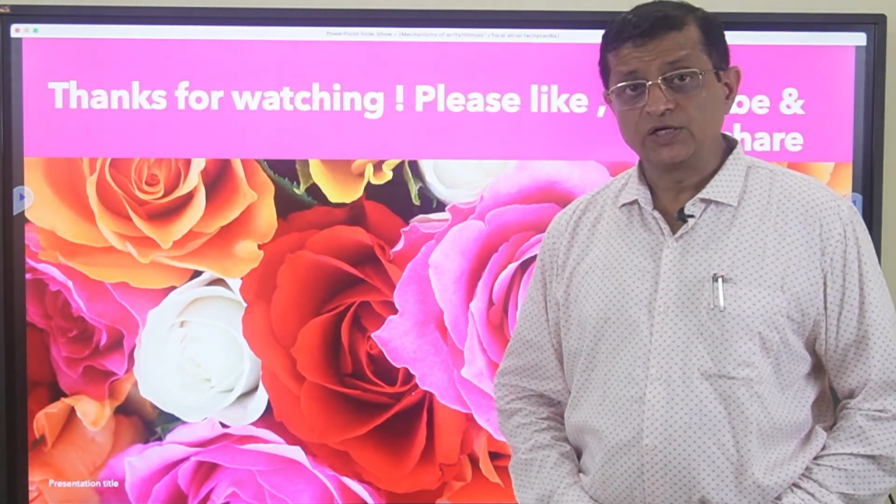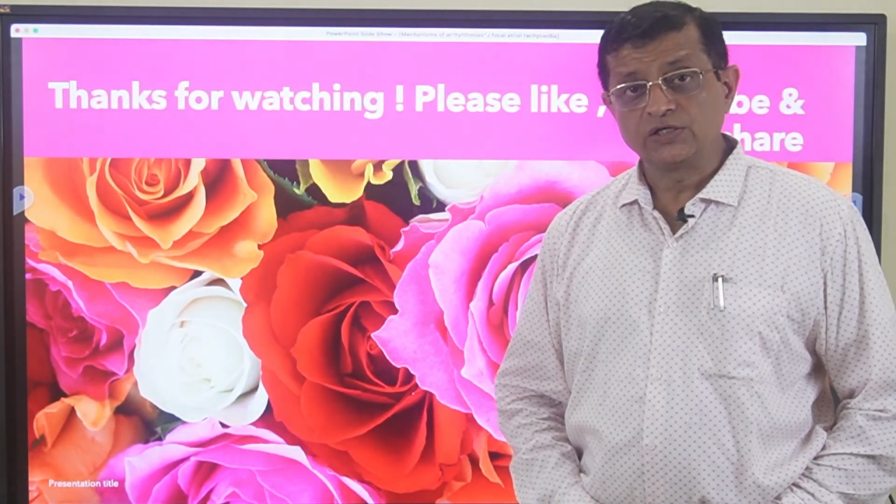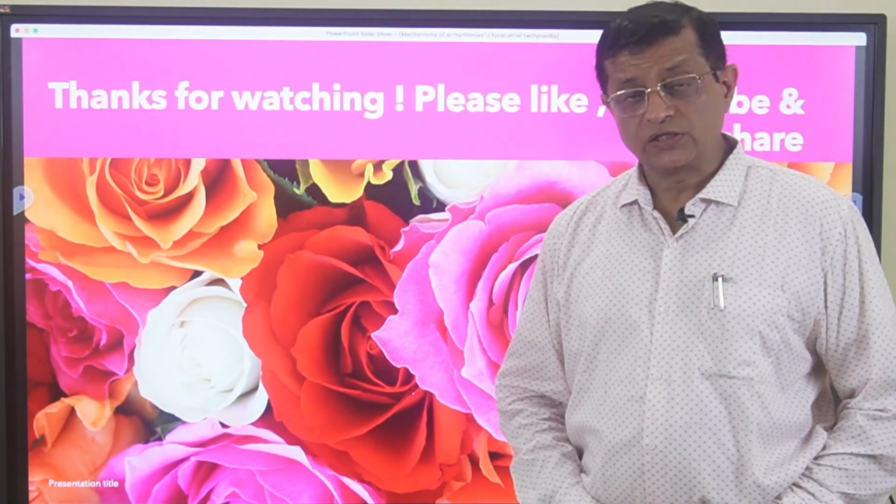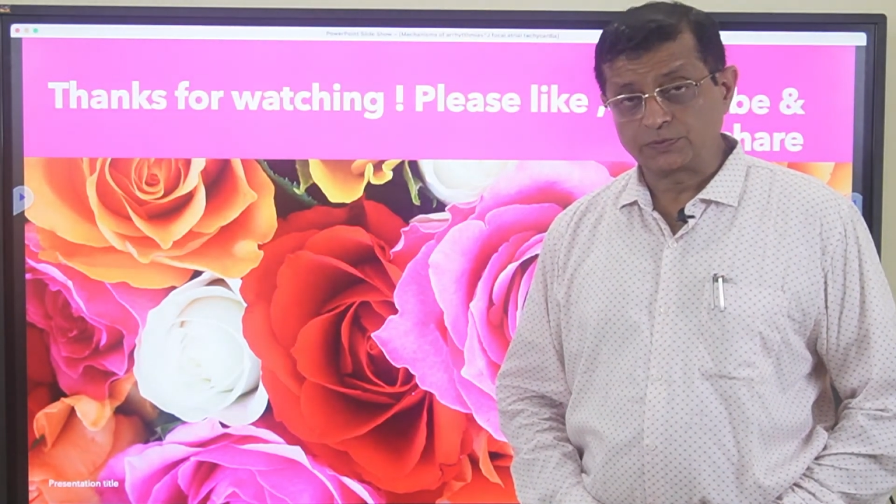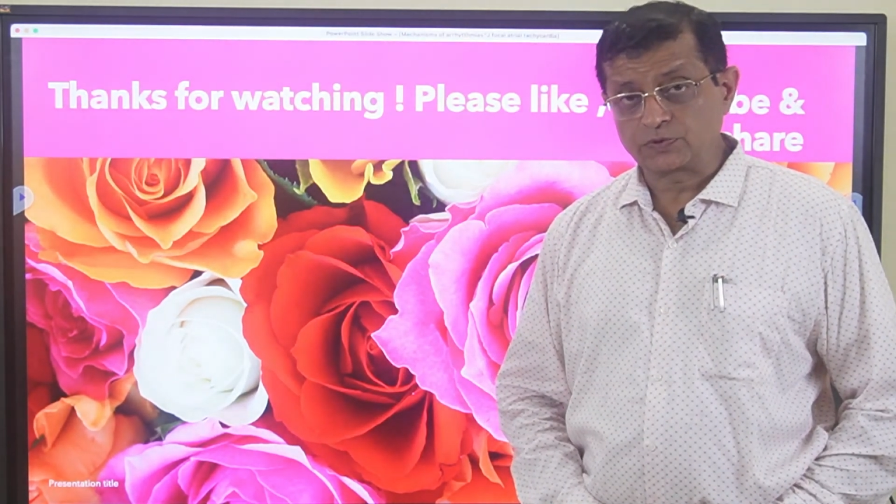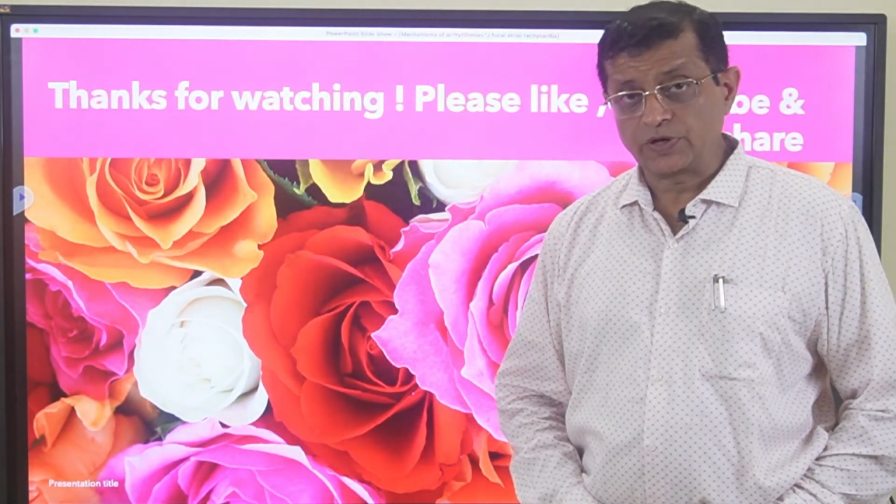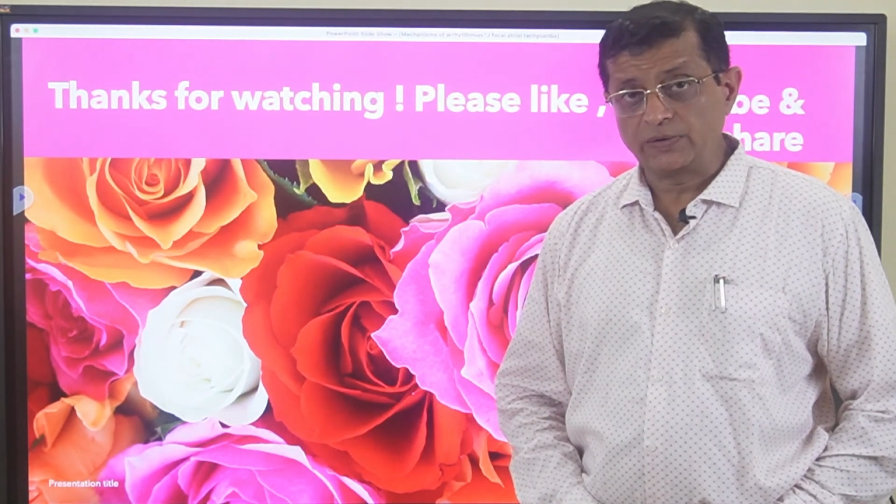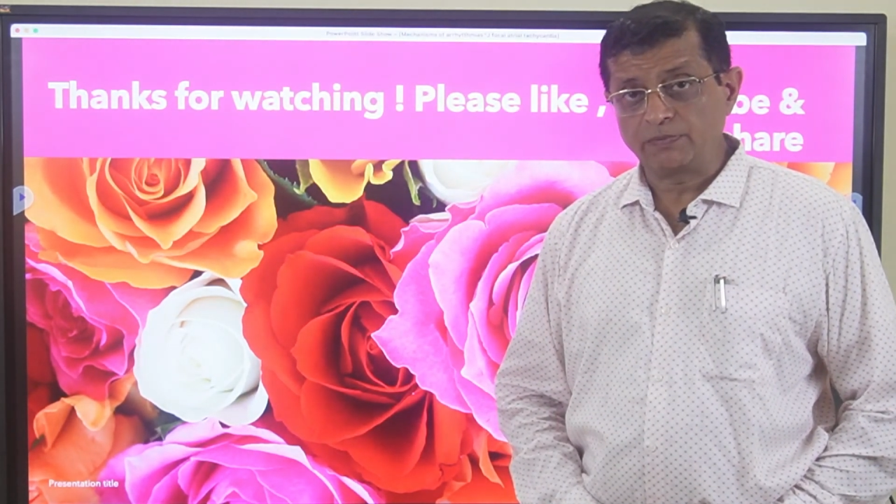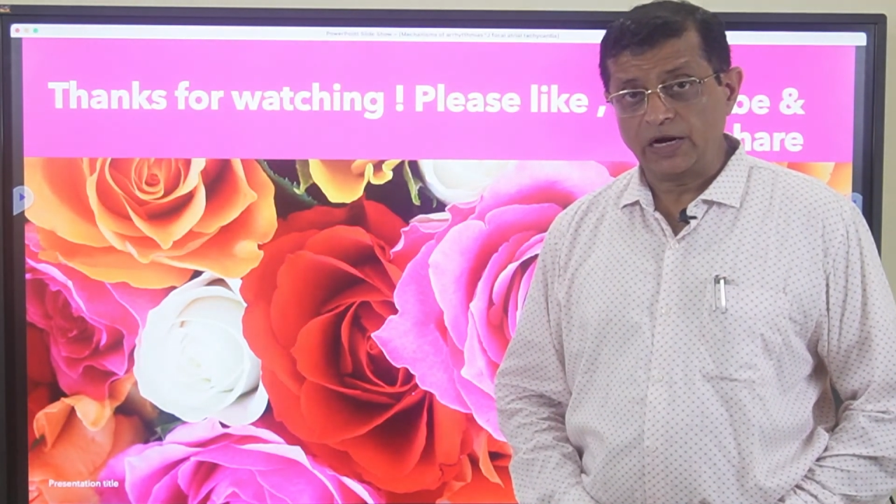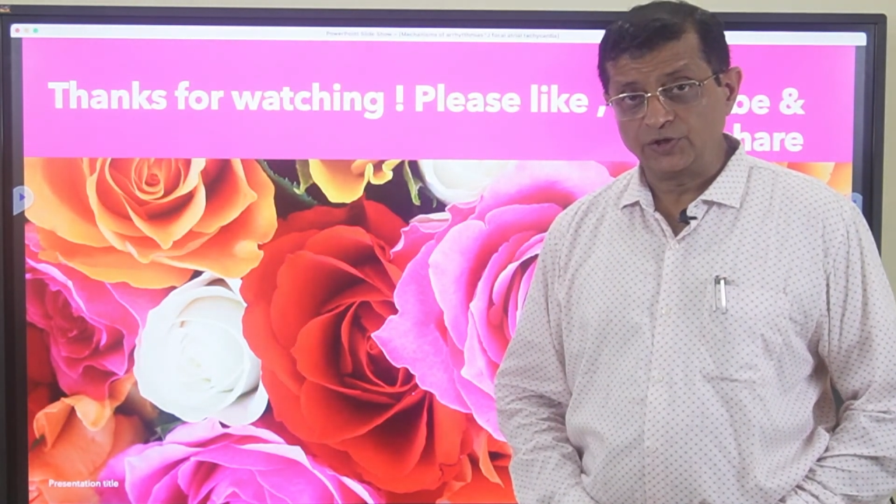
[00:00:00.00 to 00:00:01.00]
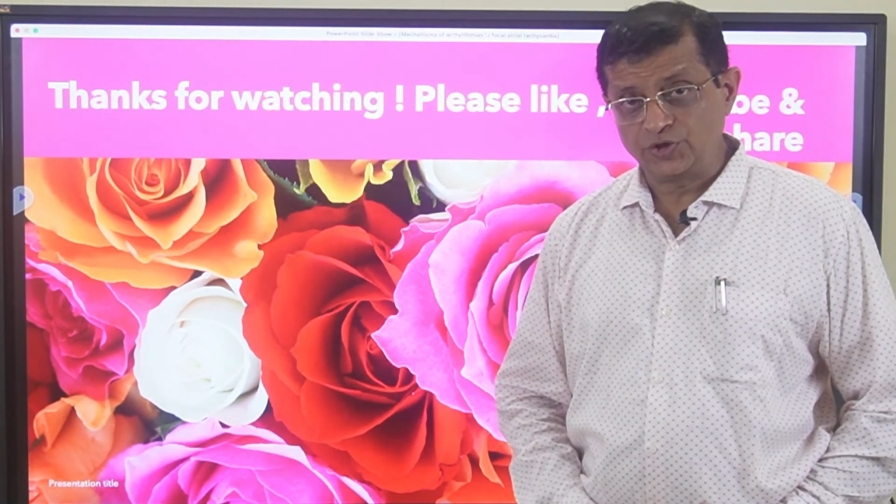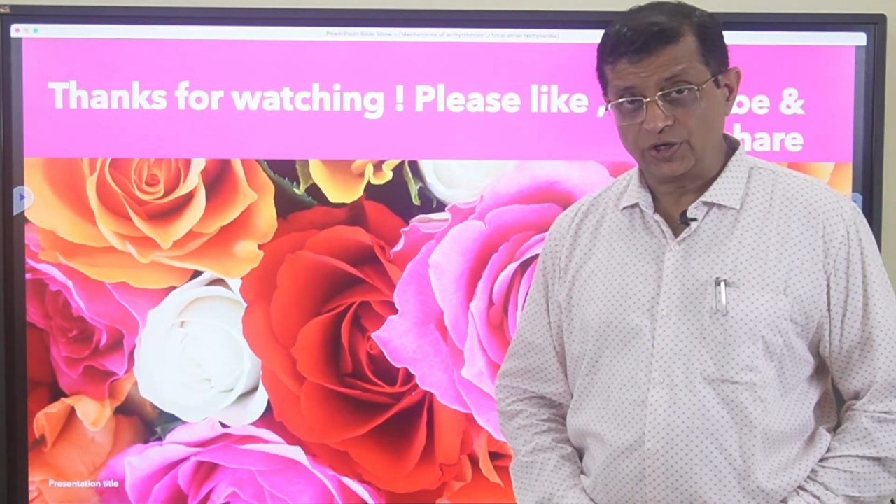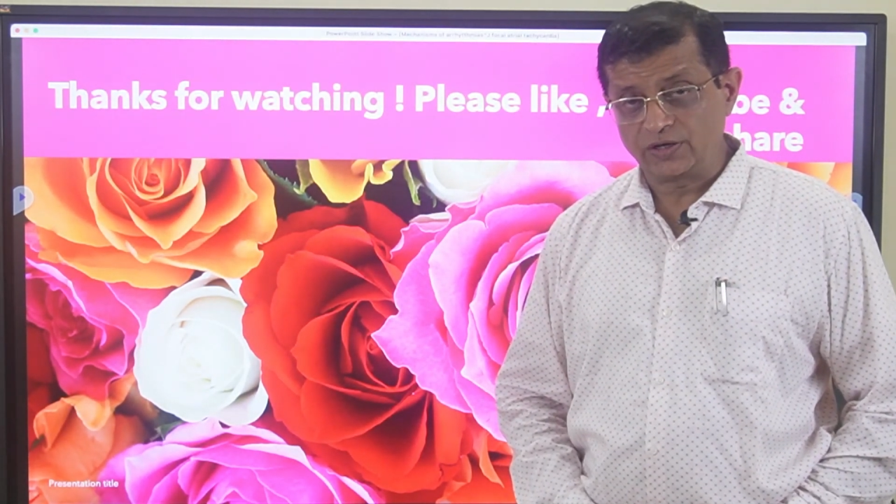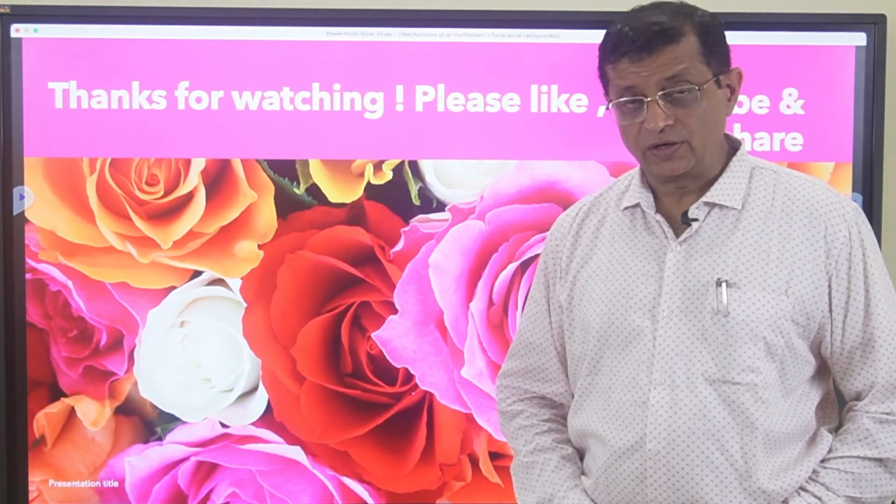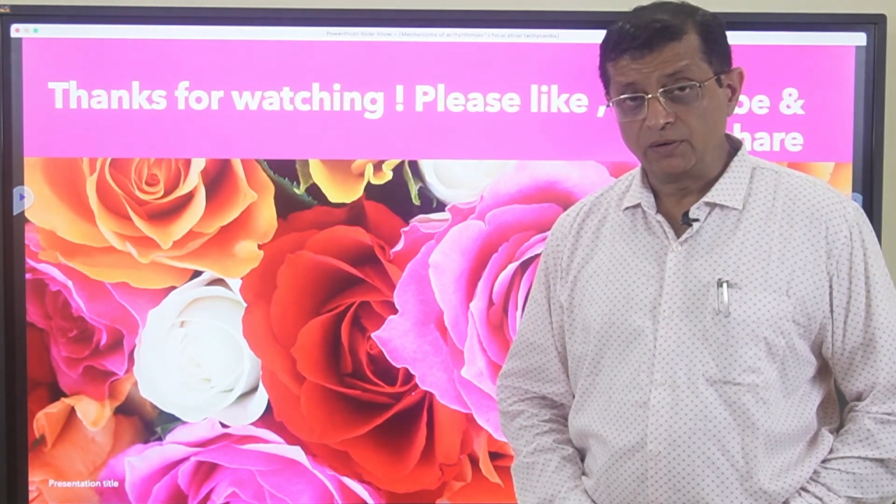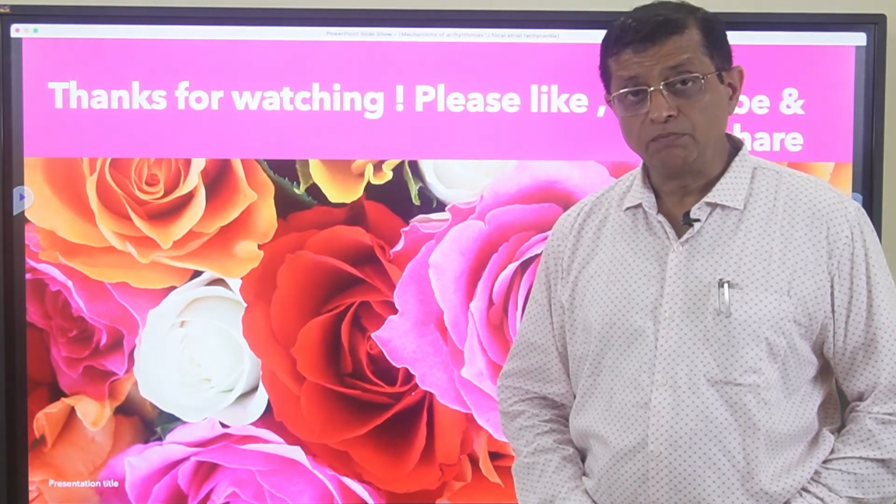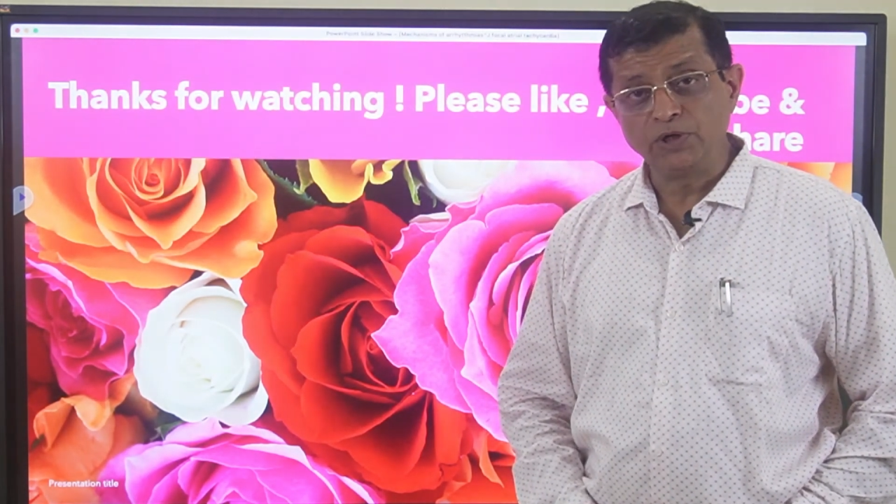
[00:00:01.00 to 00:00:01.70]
subscribe and share.